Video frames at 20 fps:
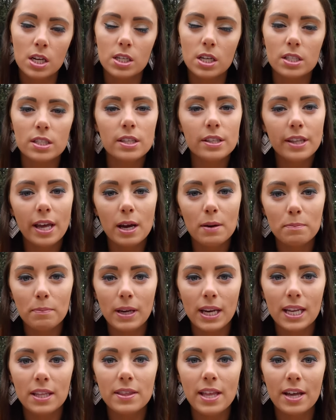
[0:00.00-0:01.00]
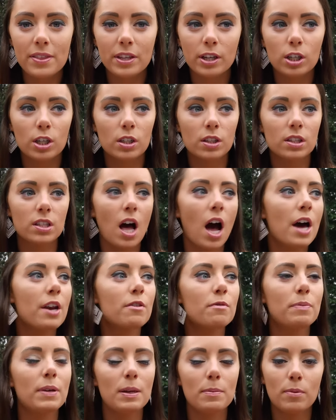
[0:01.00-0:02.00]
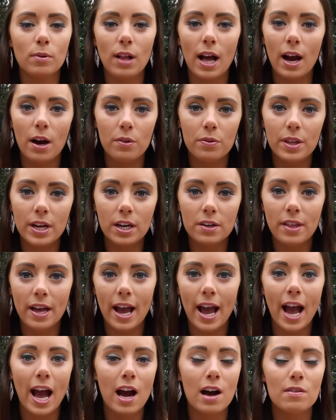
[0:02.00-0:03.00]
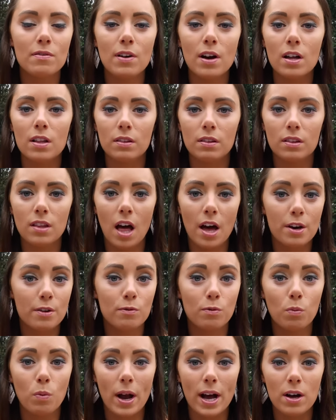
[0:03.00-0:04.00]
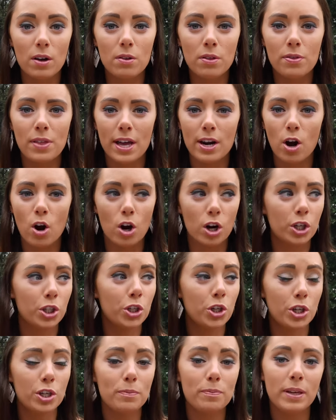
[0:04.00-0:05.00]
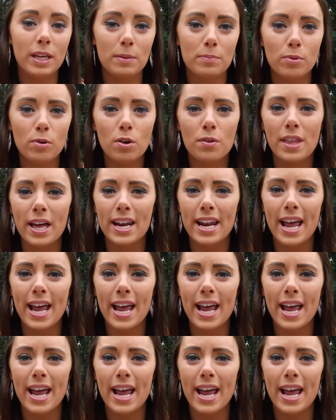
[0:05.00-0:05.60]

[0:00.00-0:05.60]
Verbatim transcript: Doesn't that mean that there are a lot of people out there that have a lot of wealth that are good people and